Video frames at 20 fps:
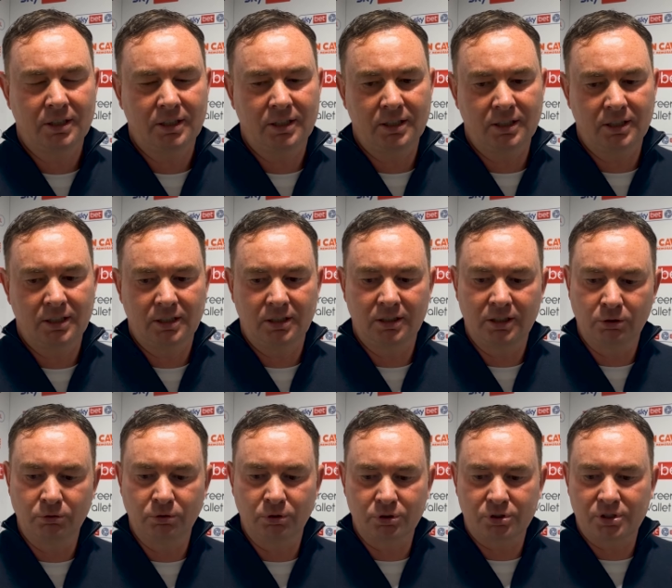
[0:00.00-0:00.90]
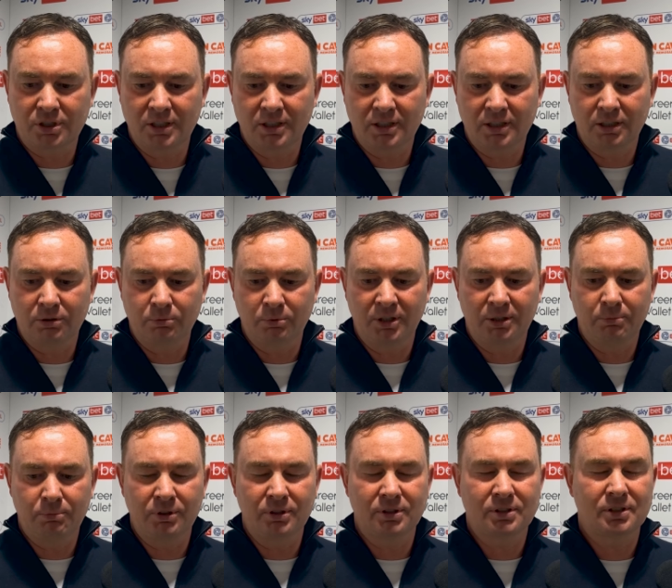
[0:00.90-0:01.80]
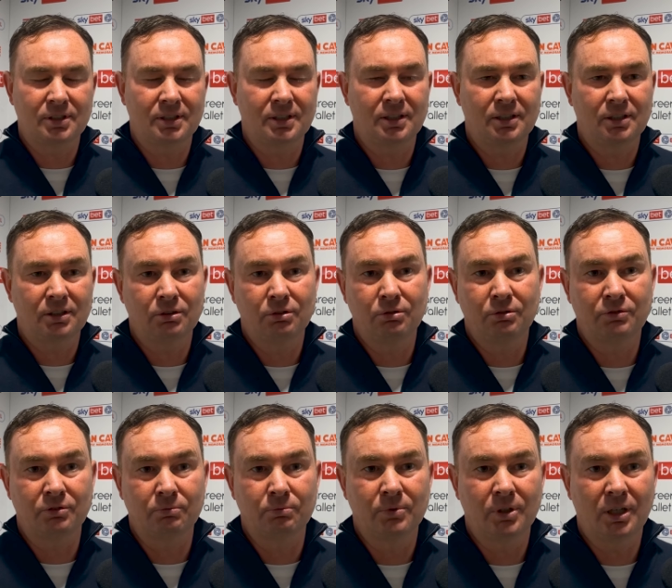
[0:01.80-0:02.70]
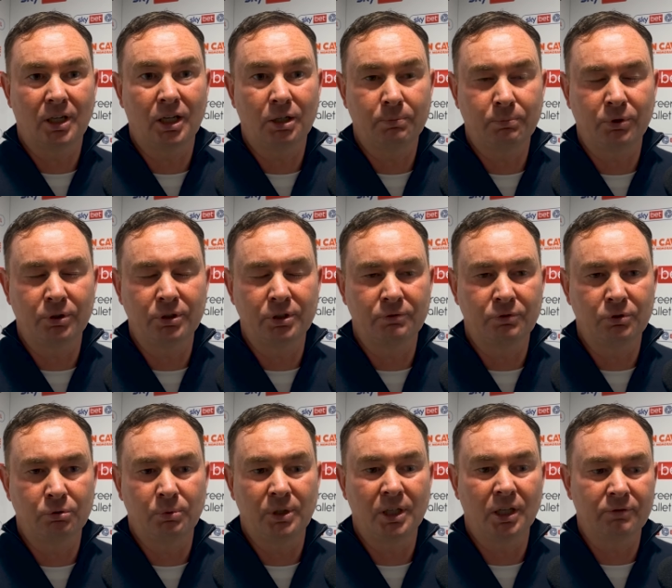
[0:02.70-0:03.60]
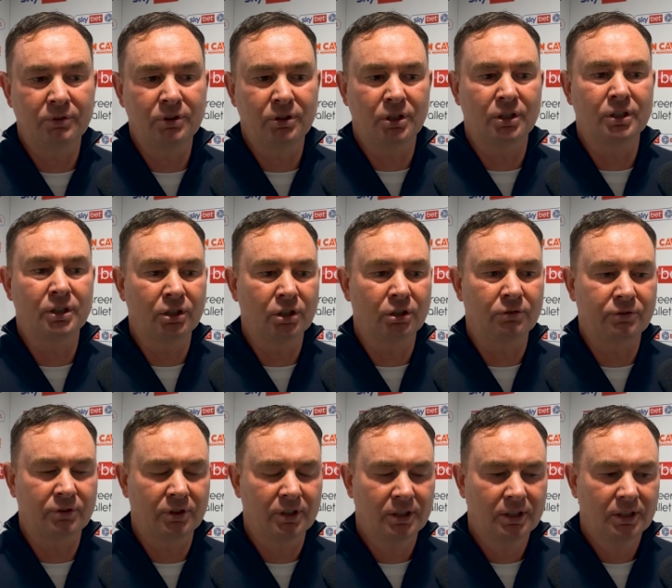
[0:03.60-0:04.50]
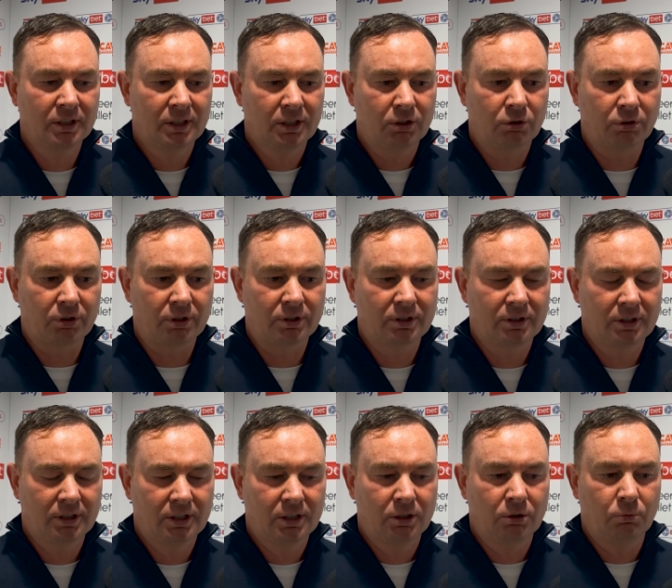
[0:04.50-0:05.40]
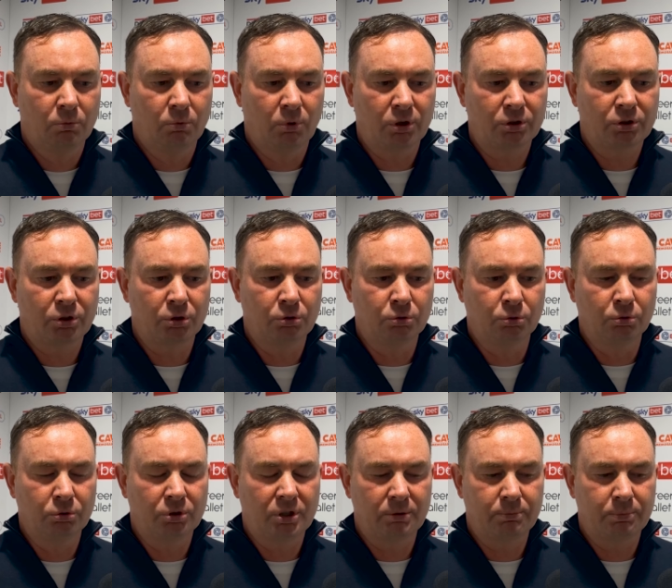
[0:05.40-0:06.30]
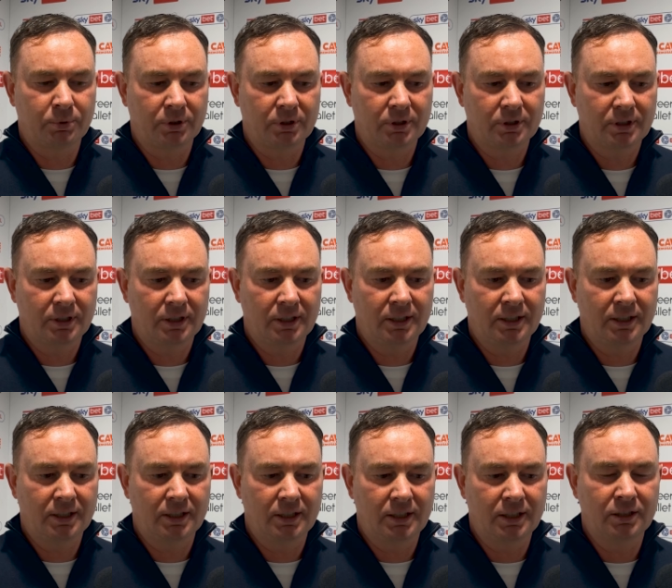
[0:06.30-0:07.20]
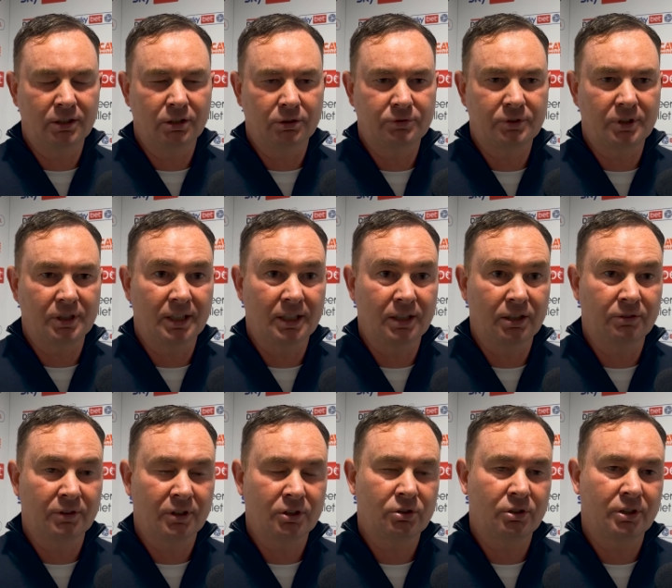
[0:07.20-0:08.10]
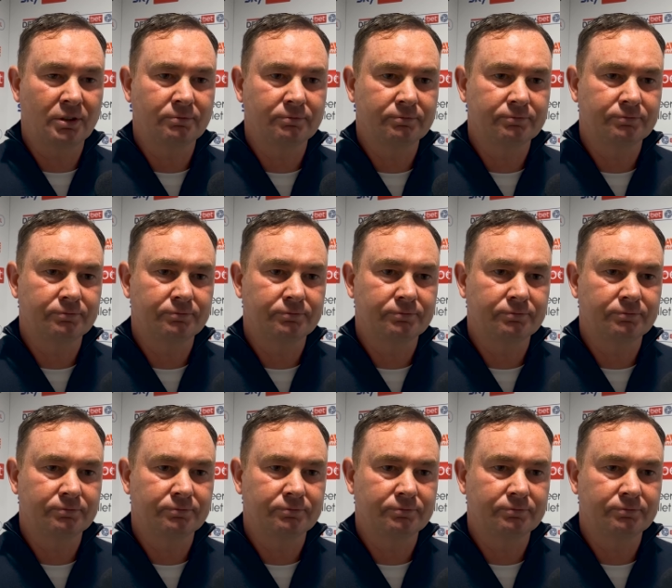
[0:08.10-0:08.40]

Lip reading: They'll not see it that way, but you know, from our point of view, we haven't done enough or worked the goalkeeper enough to get the victory.